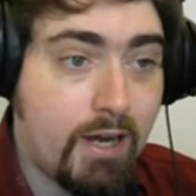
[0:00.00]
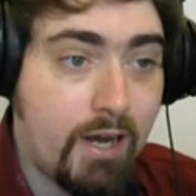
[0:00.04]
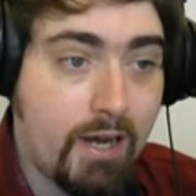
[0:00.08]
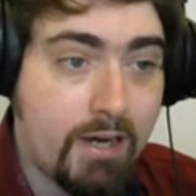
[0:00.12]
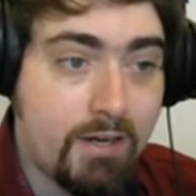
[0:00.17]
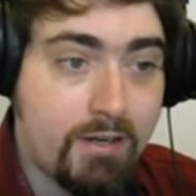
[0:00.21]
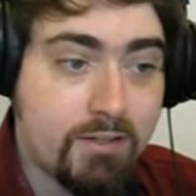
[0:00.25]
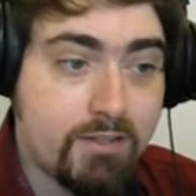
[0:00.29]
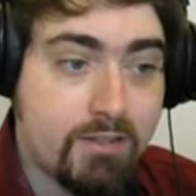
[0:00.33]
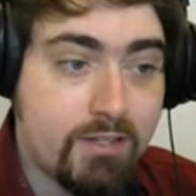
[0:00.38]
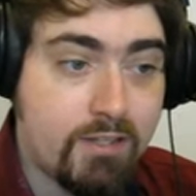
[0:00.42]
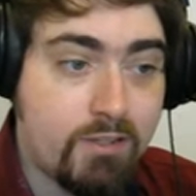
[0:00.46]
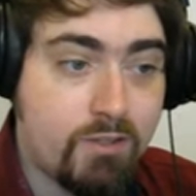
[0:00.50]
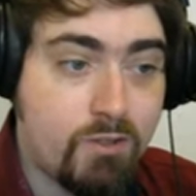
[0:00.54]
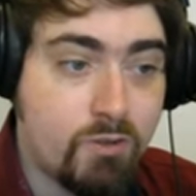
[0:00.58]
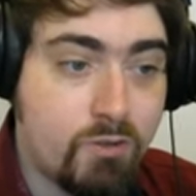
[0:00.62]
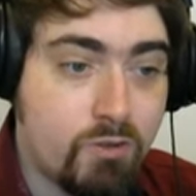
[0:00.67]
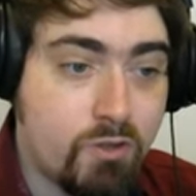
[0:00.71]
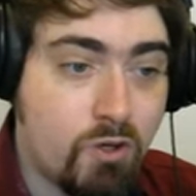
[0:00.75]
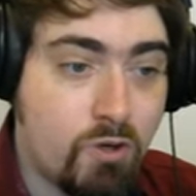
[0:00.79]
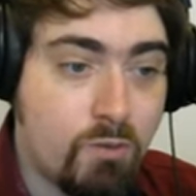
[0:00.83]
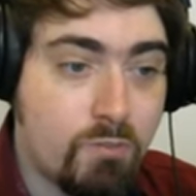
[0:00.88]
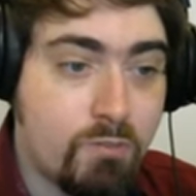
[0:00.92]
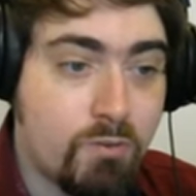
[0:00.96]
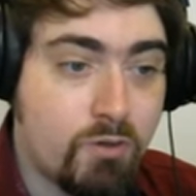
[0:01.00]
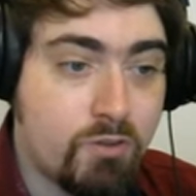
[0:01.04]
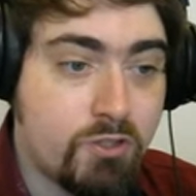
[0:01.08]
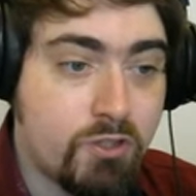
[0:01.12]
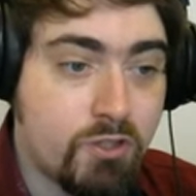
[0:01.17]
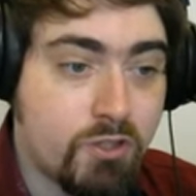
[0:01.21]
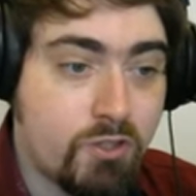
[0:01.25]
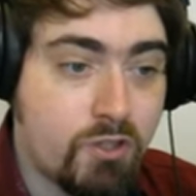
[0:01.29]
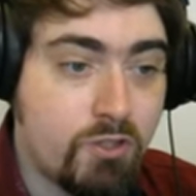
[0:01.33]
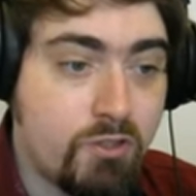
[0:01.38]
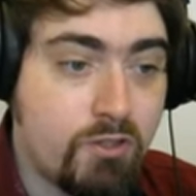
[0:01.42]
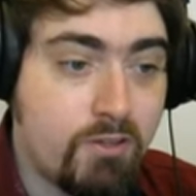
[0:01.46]
and a T2 torp
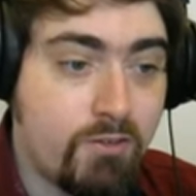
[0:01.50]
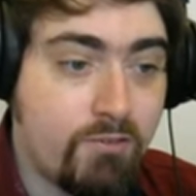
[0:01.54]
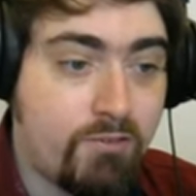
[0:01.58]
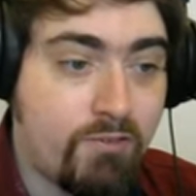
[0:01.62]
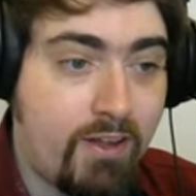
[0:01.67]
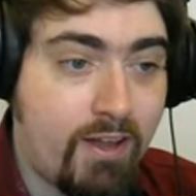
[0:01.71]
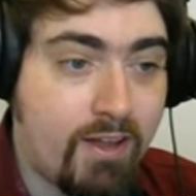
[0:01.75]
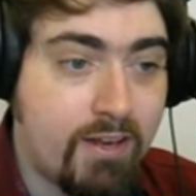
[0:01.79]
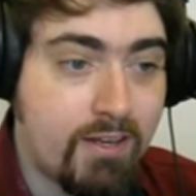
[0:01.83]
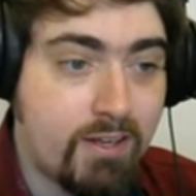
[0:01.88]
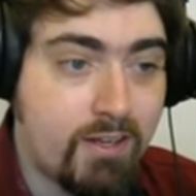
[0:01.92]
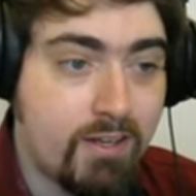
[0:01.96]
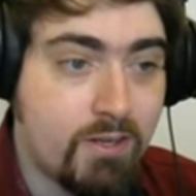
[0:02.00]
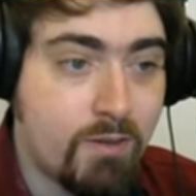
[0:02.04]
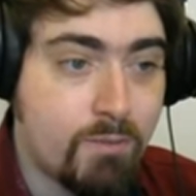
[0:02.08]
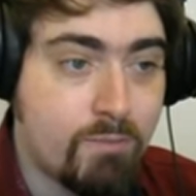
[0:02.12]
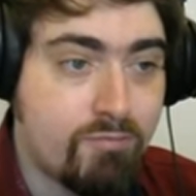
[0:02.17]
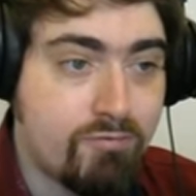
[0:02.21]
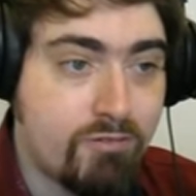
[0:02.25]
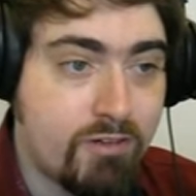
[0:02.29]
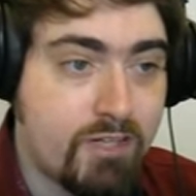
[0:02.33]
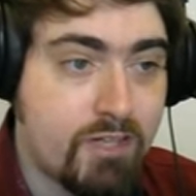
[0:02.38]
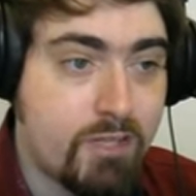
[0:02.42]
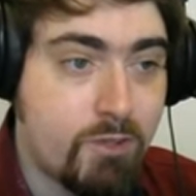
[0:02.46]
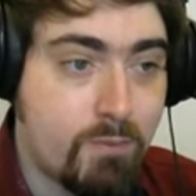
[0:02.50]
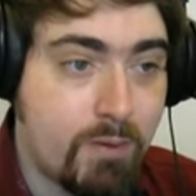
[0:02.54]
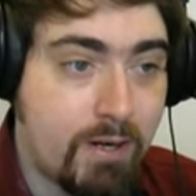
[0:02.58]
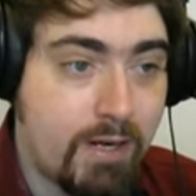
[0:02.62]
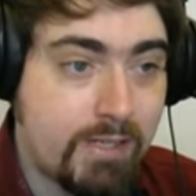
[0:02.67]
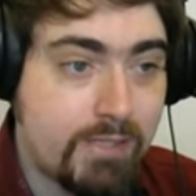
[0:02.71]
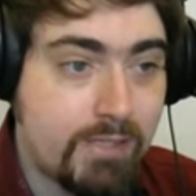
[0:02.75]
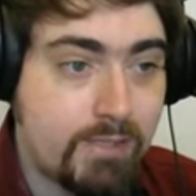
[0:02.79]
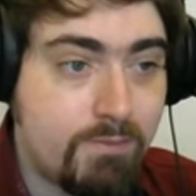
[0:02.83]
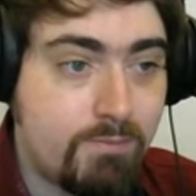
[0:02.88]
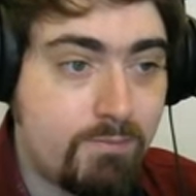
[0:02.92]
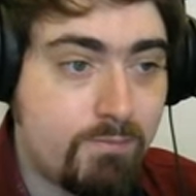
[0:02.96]
launcher could defend pretty
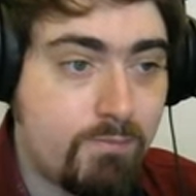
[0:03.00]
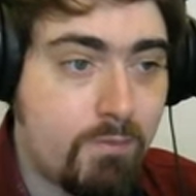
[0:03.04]
well